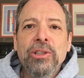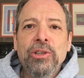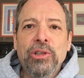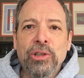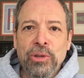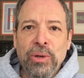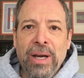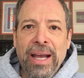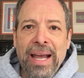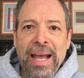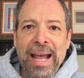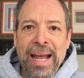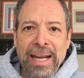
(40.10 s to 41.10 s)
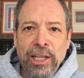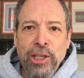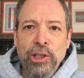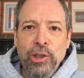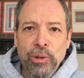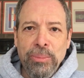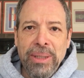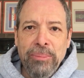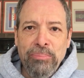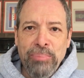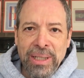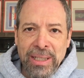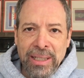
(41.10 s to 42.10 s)
to any human
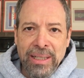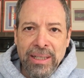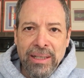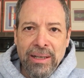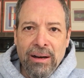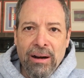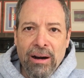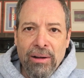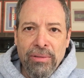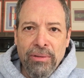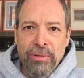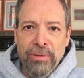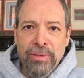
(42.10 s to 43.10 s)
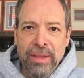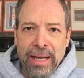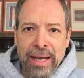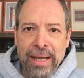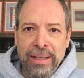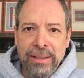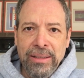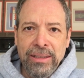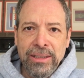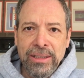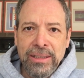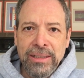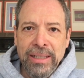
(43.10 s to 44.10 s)
being other than
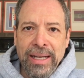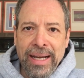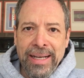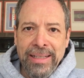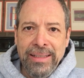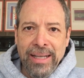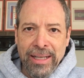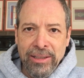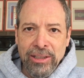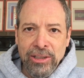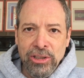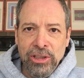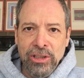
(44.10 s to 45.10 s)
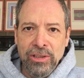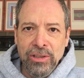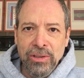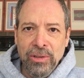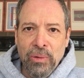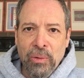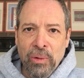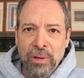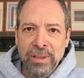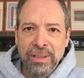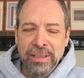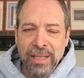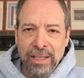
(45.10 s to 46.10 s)
a dentist or
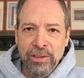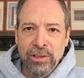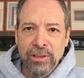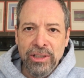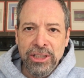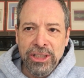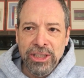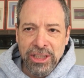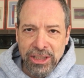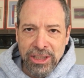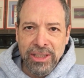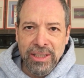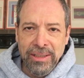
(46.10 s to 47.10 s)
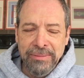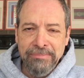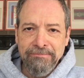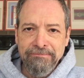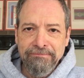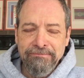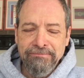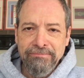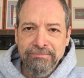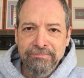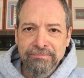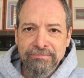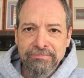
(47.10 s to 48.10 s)
dental assistant.
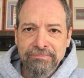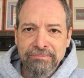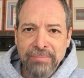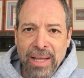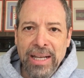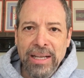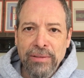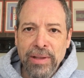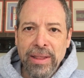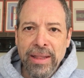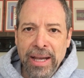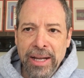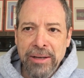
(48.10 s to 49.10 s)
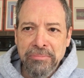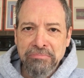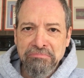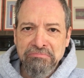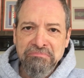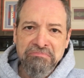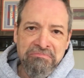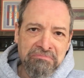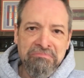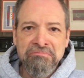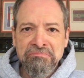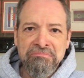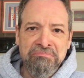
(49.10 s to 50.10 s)
And even then,
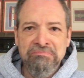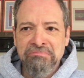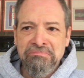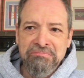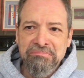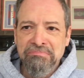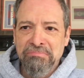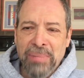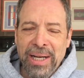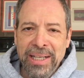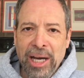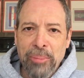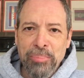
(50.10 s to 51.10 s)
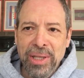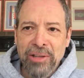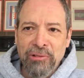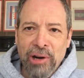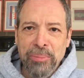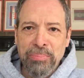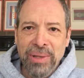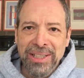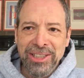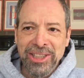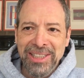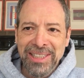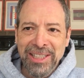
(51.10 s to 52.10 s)
might not be the right
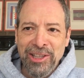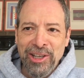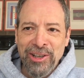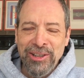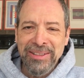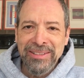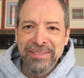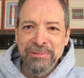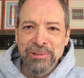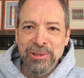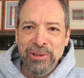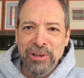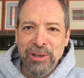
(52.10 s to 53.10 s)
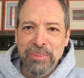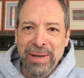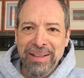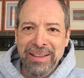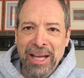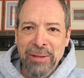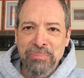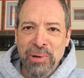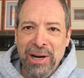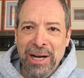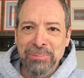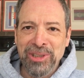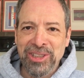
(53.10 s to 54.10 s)
place either. We'll talk about that
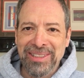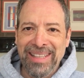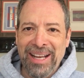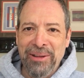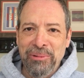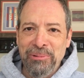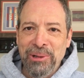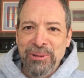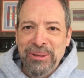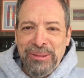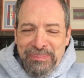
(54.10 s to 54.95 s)
perhaps down the road.